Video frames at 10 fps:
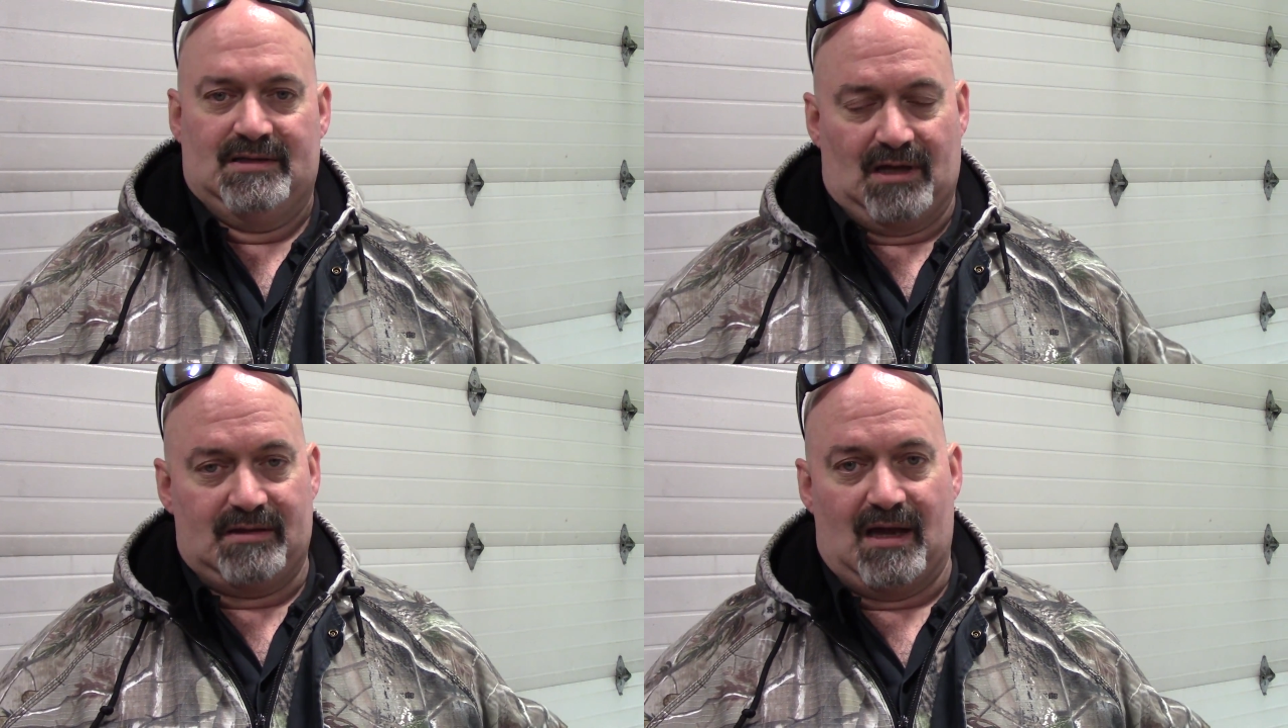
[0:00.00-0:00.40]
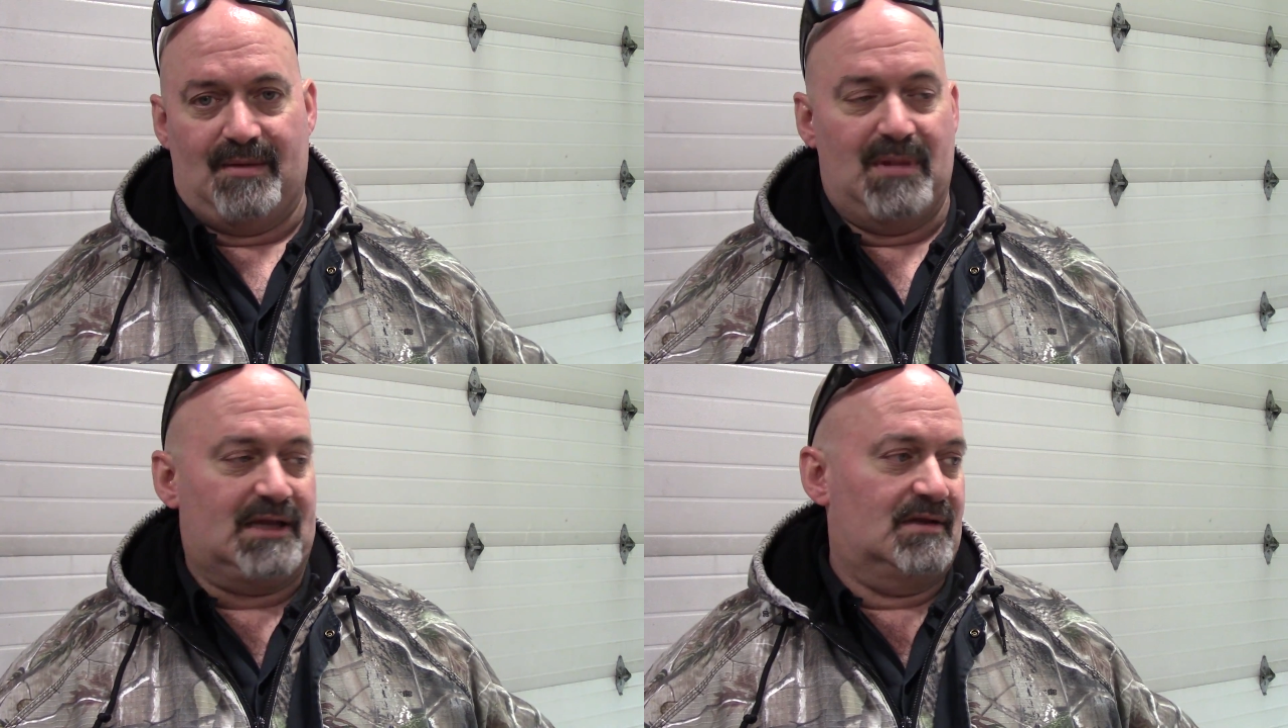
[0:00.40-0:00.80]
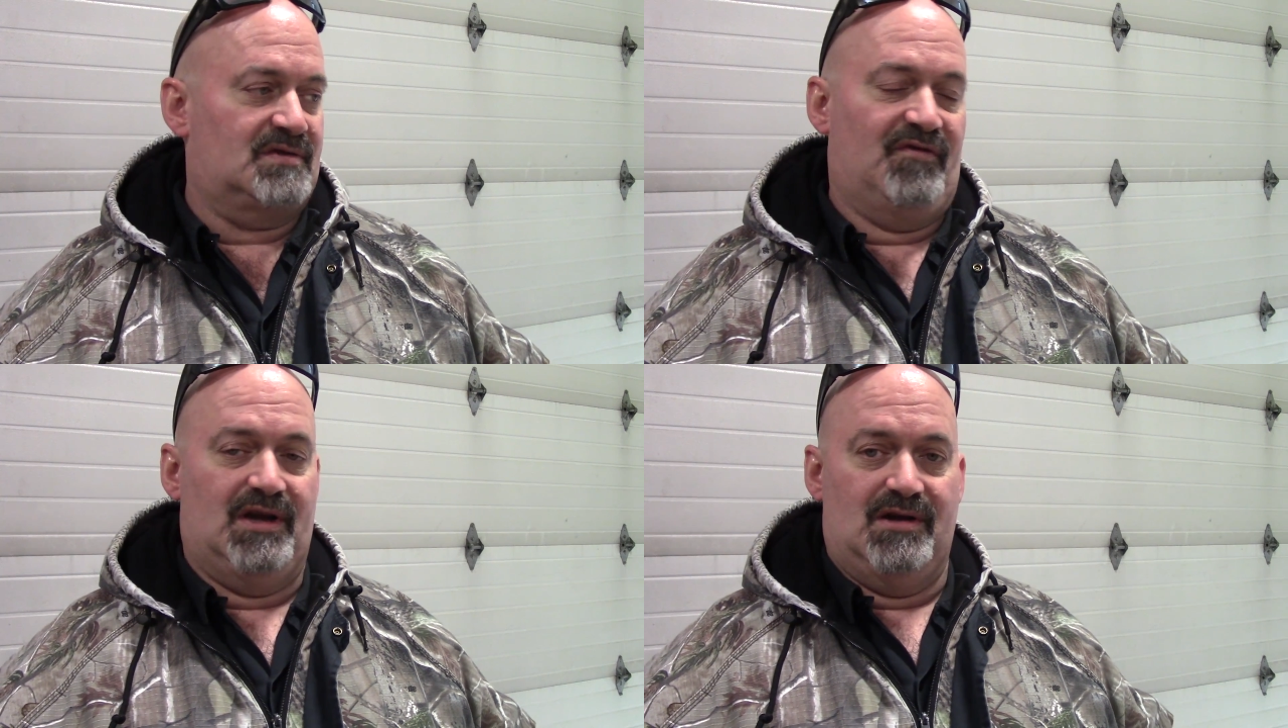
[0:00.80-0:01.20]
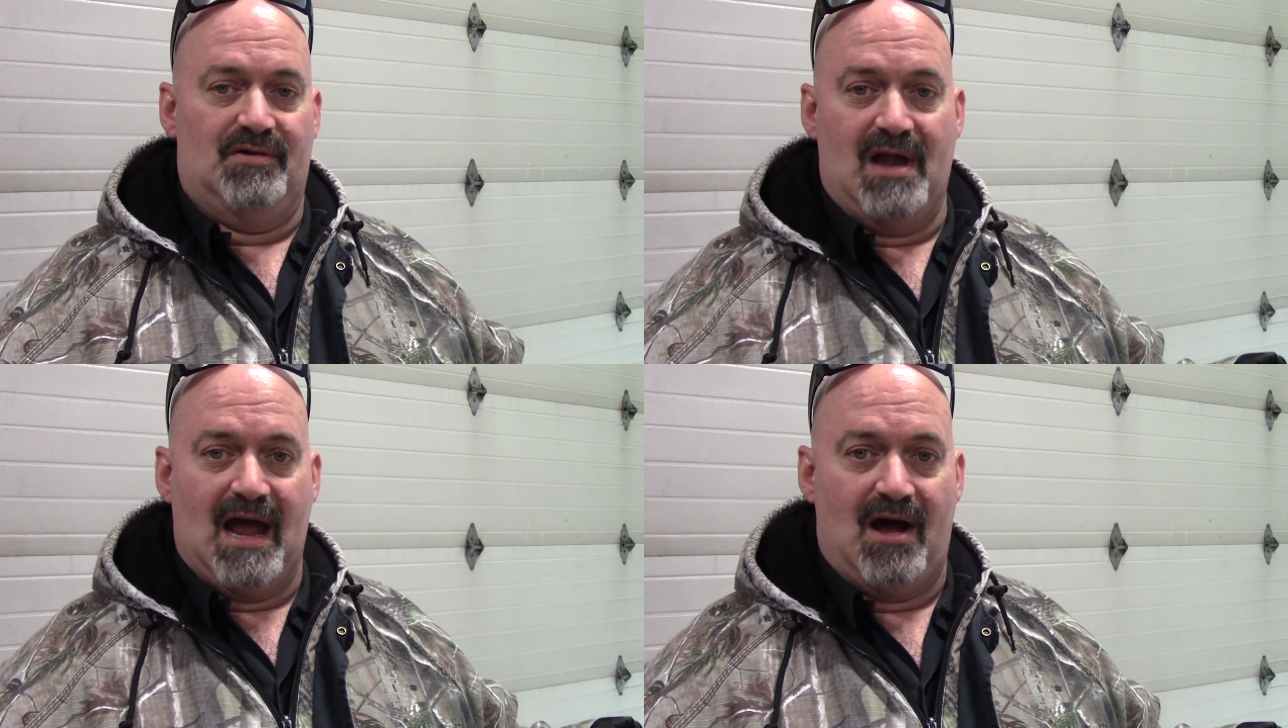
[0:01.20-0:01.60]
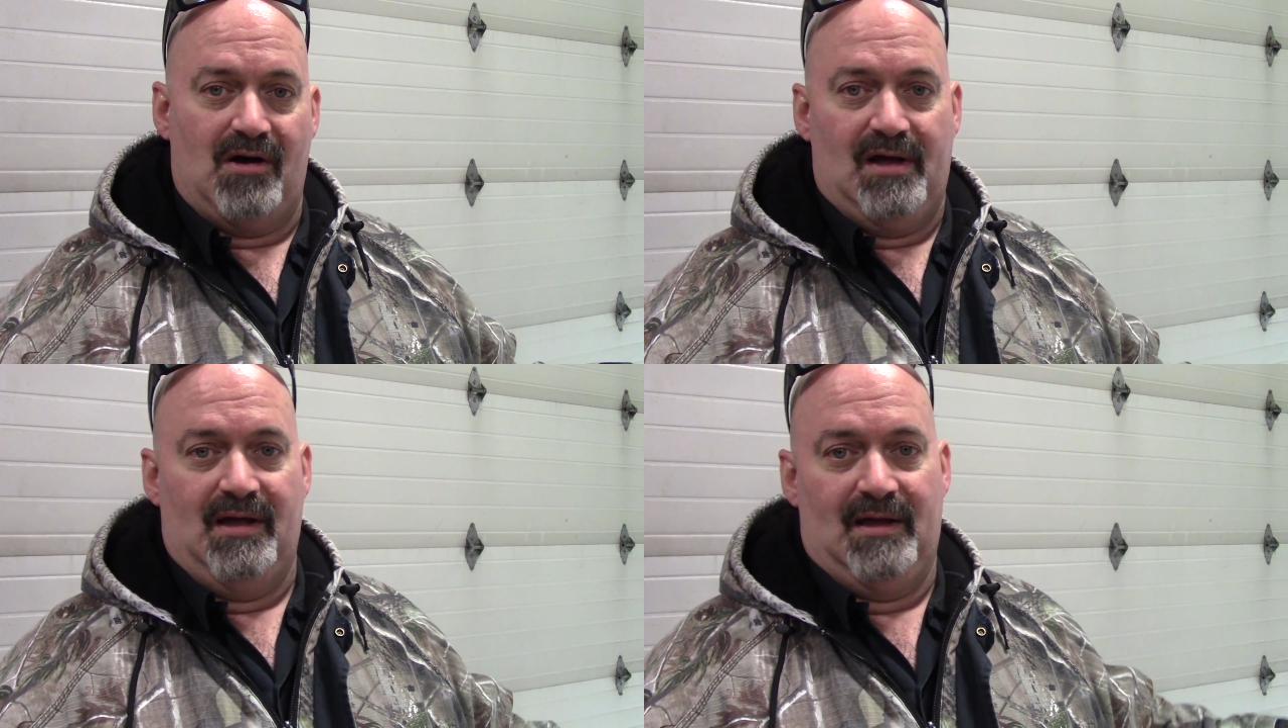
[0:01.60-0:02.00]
So I thought I'd make this video now